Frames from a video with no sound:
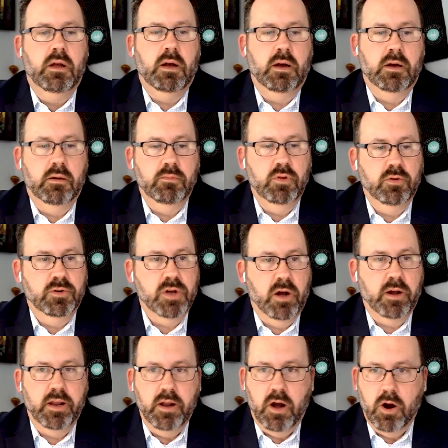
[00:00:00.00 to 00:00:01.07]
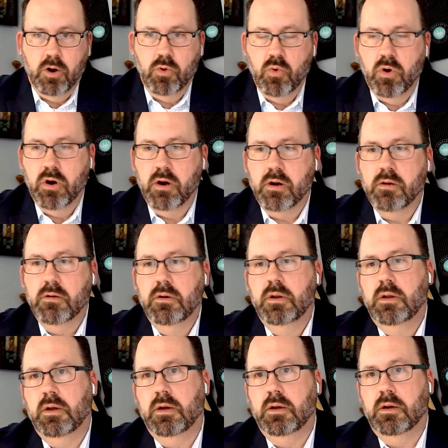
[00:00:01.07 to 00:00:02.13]
You're talking hardware,
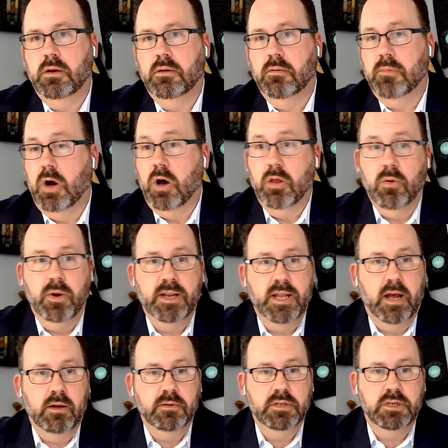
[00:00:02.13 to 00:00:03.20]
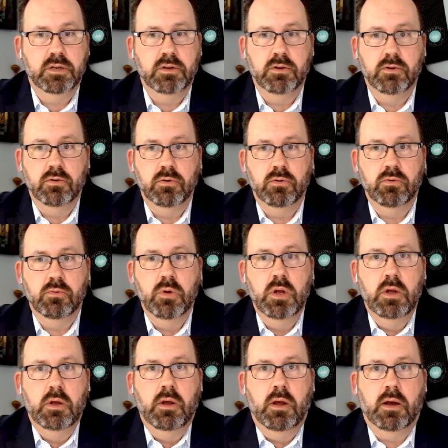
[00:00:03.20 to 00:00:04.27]
all the way down to
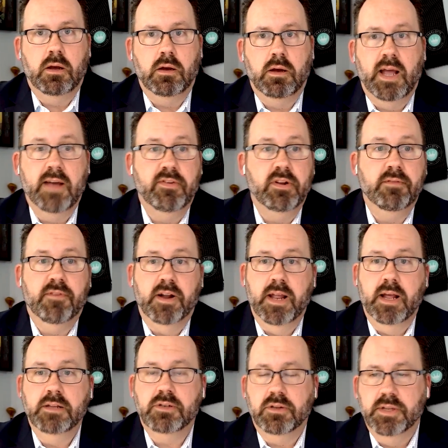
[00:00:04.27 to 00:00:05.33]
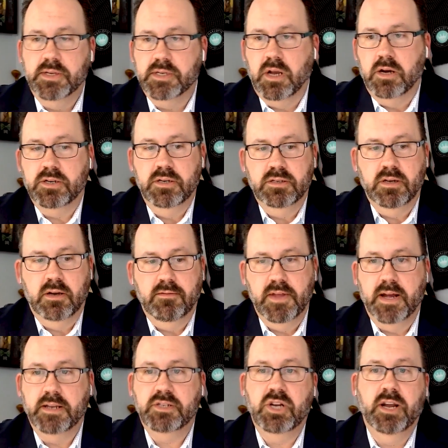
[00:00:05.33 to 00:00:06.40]
having financial discussions of
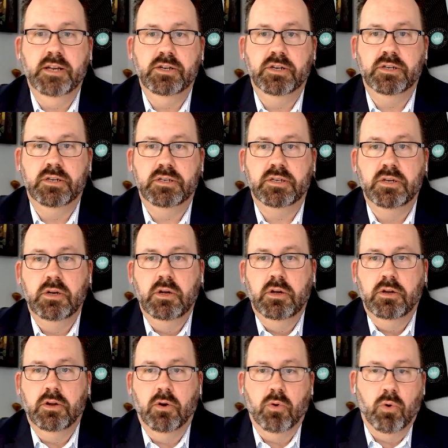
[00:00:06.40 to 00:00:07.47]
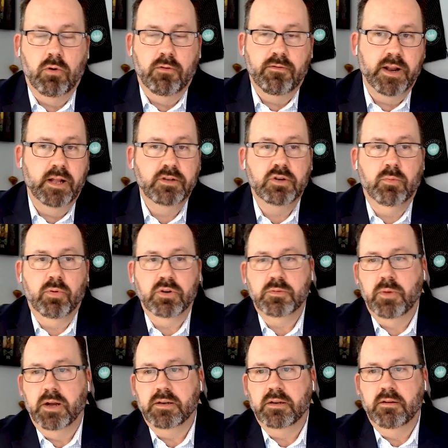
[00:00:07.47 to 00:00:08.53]
that changes your whole financial
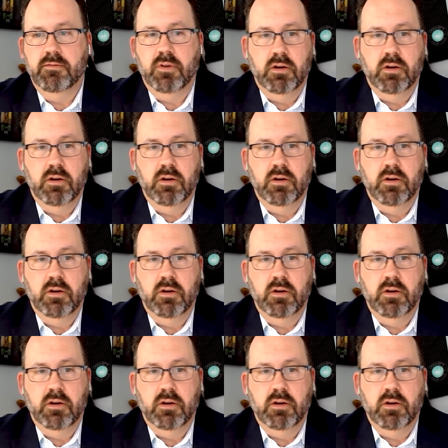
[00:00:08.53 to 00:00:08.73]
perspective